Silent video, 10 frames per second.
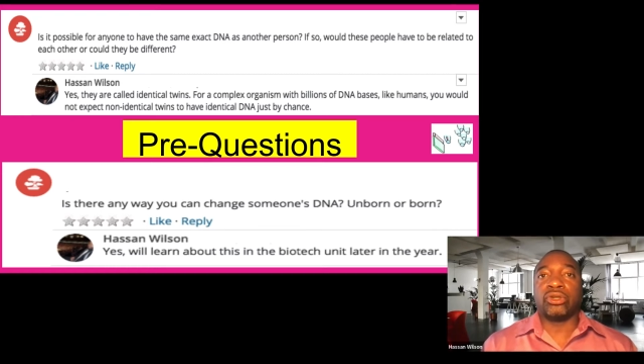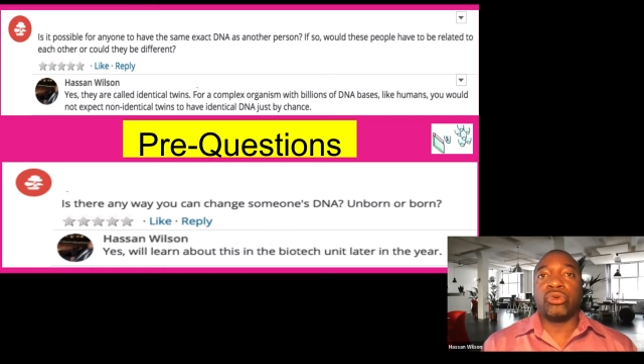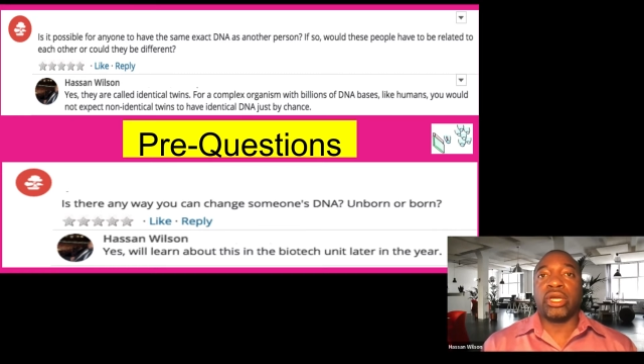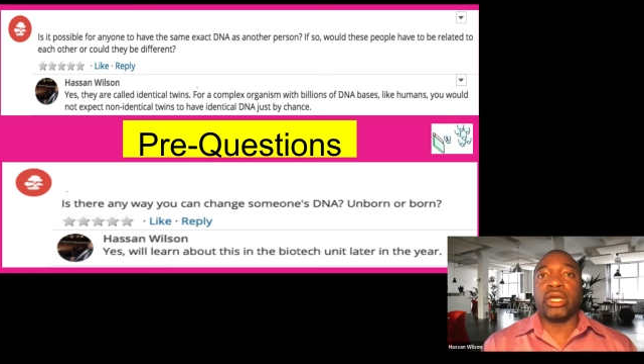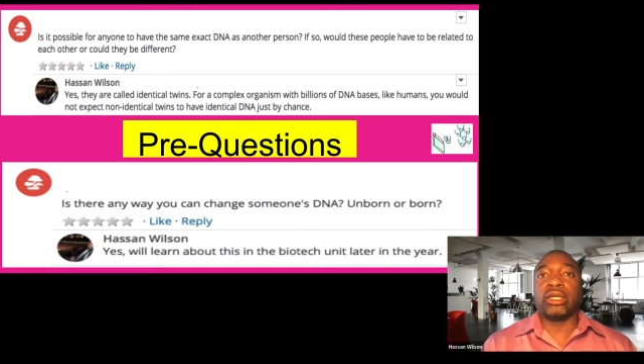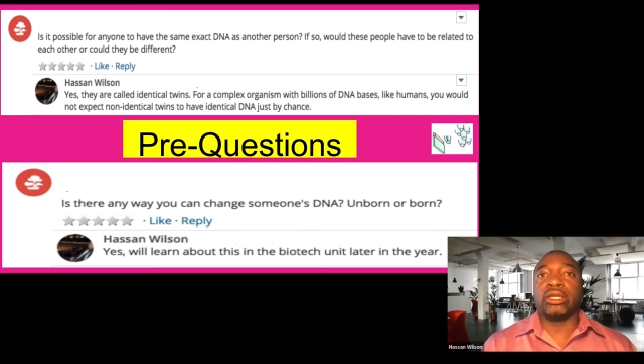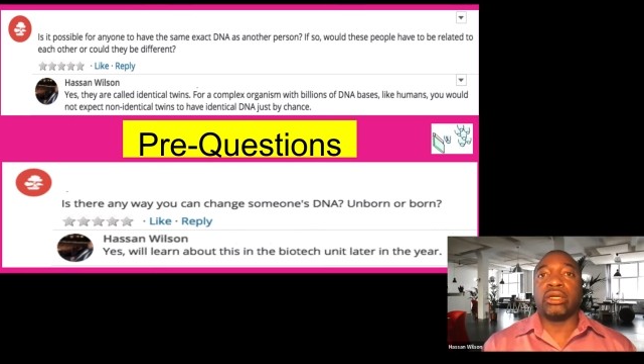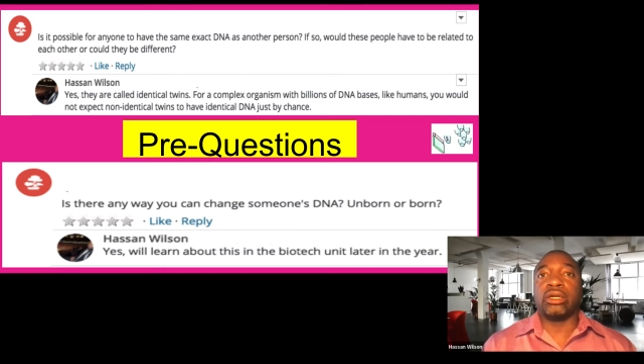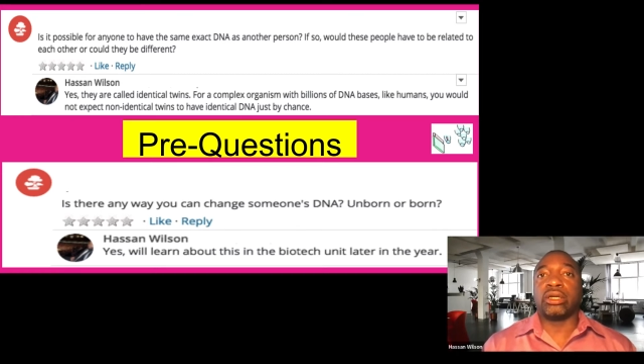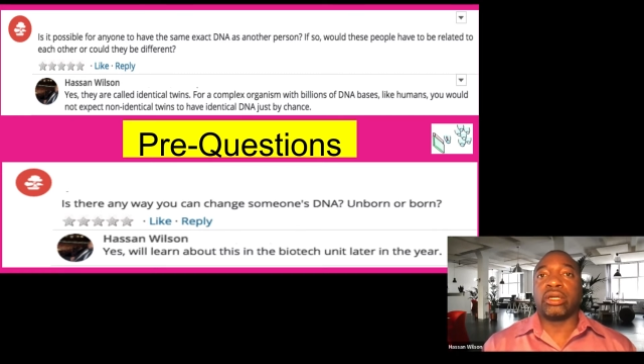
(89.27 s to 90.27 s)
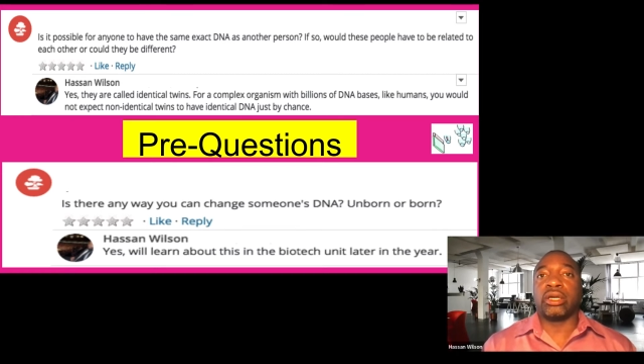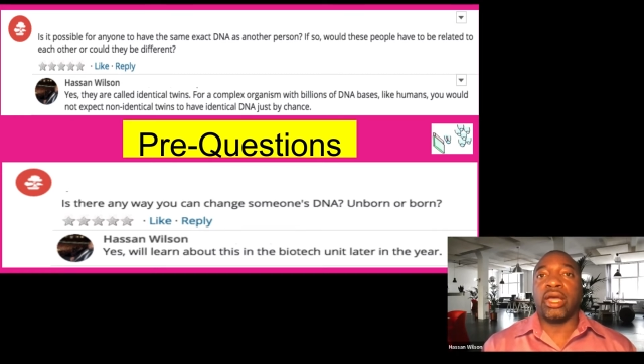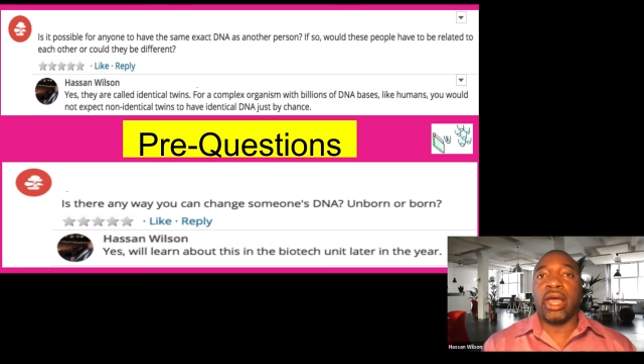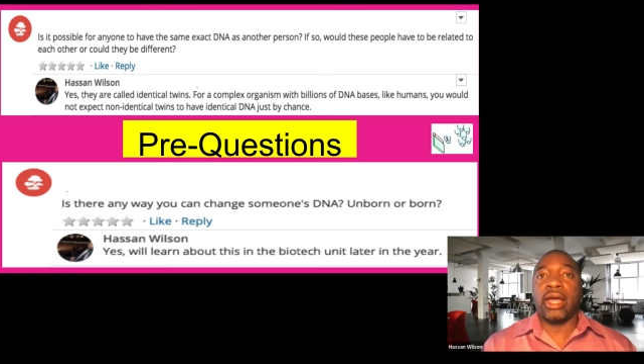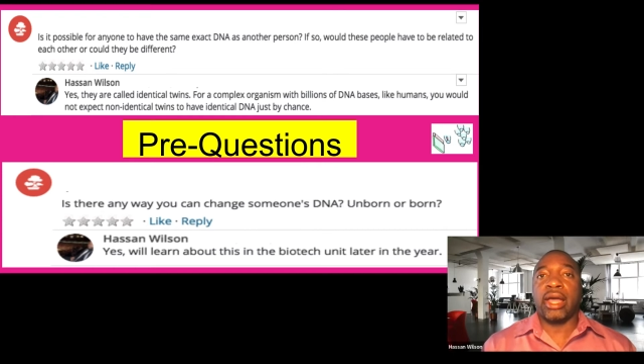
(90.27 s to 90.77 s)
you can look
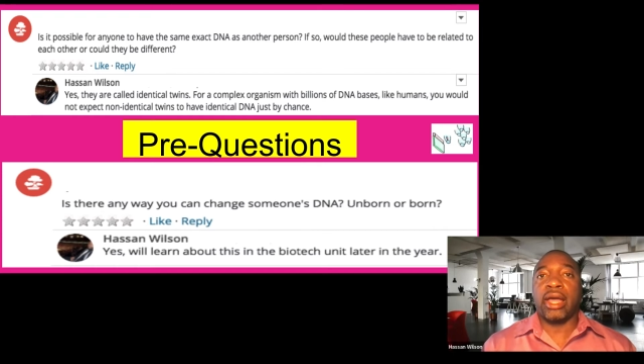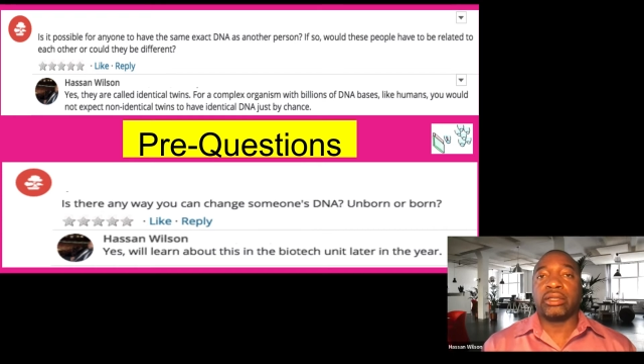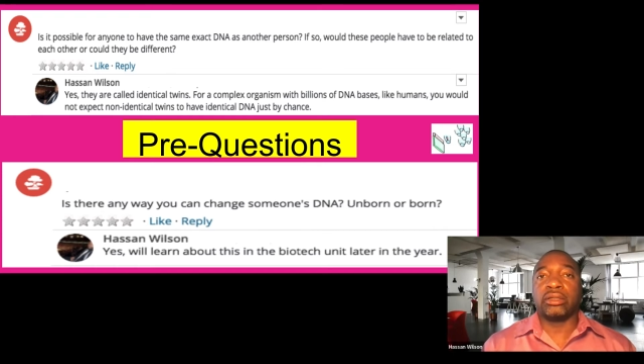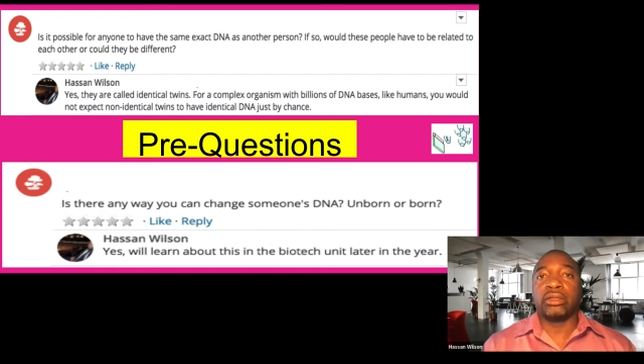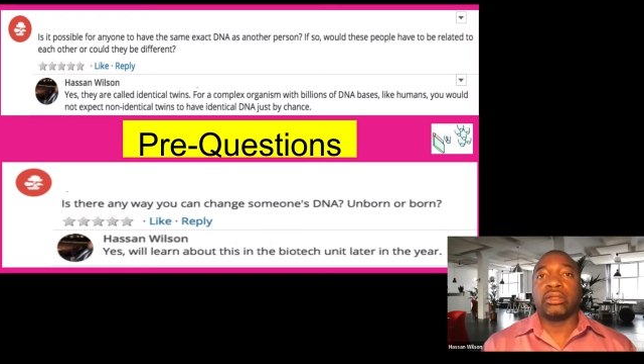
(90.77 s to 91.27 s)
at